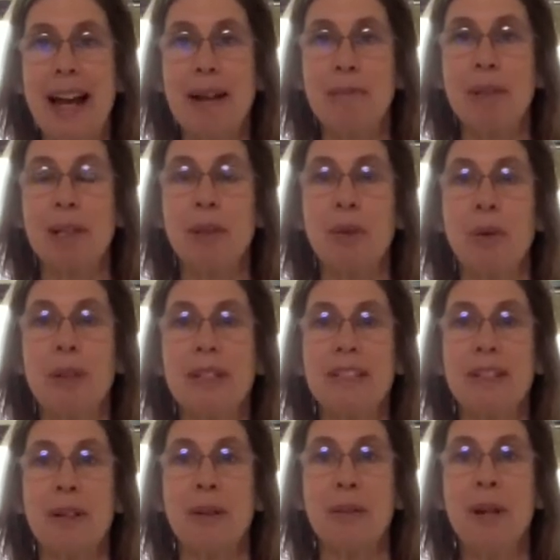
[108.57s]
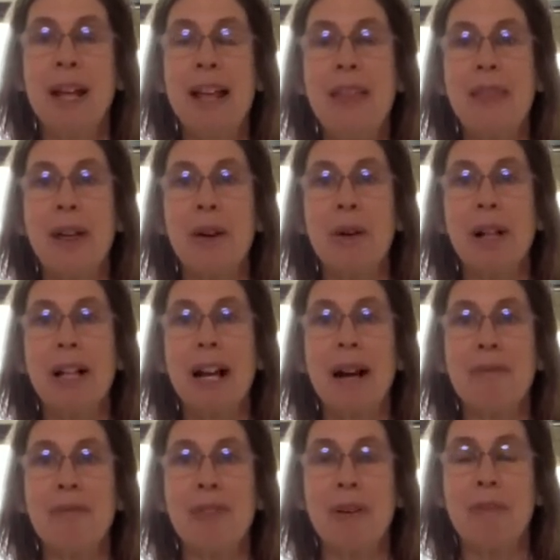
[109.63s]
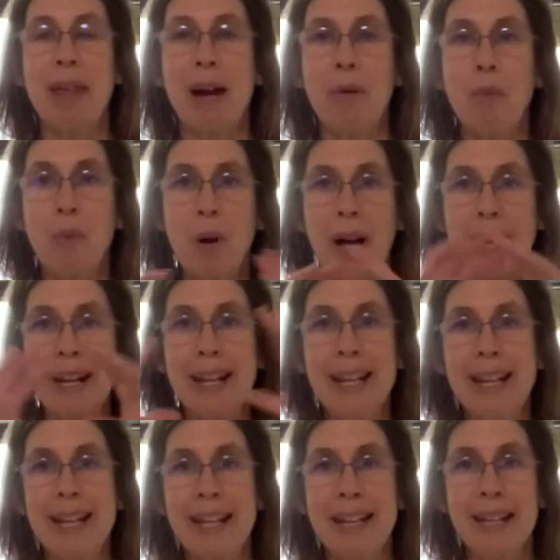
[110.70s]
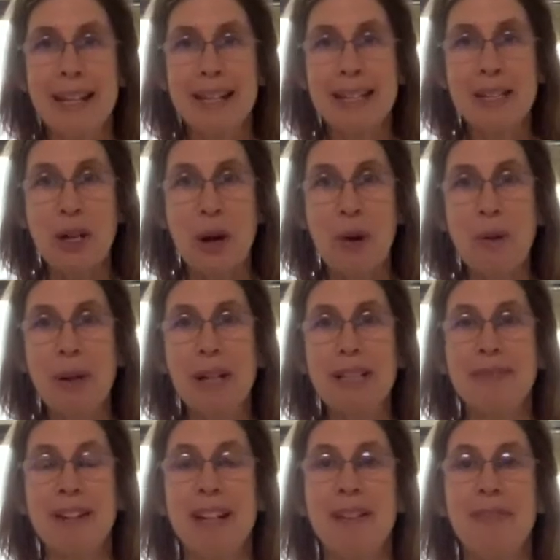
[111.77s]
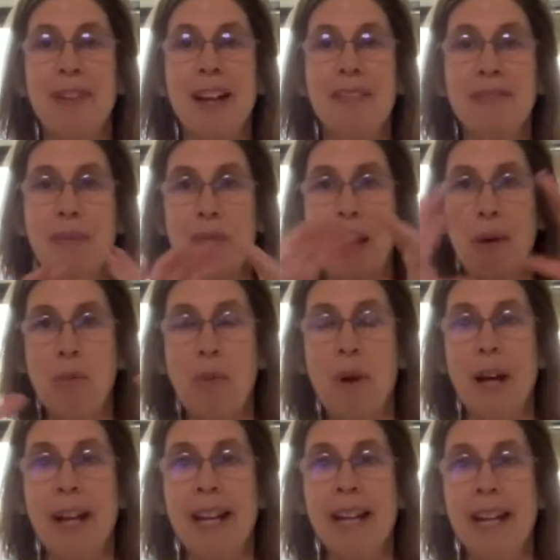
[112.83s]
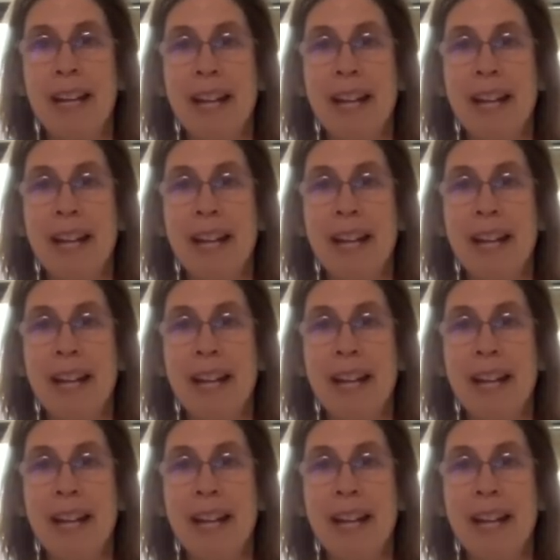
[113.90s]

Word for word: am the Lord. So they all come from that one dough, in effect, from that one